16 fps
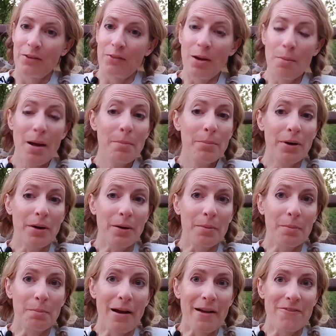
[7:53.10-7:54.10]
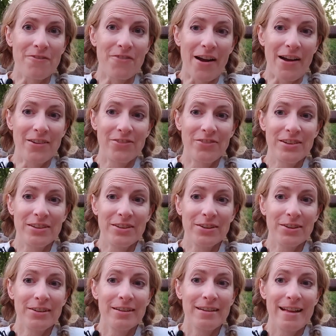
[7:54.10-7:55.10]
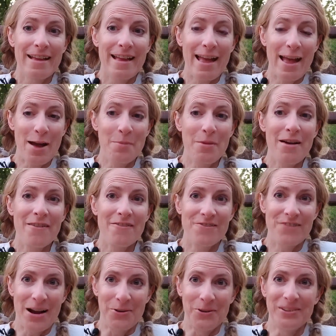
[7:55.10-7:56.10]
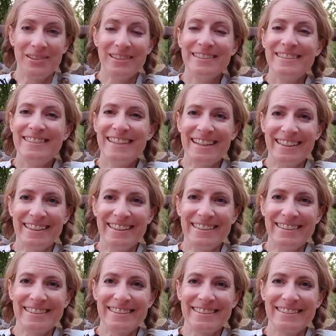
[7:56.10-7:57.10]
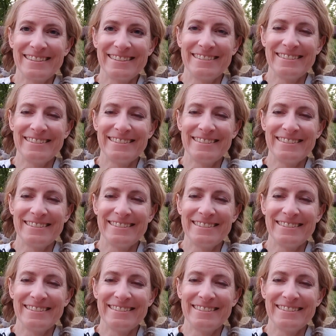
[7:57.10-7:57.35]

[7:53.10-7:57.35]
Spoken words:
Remember my 5-finger M vowel dailies.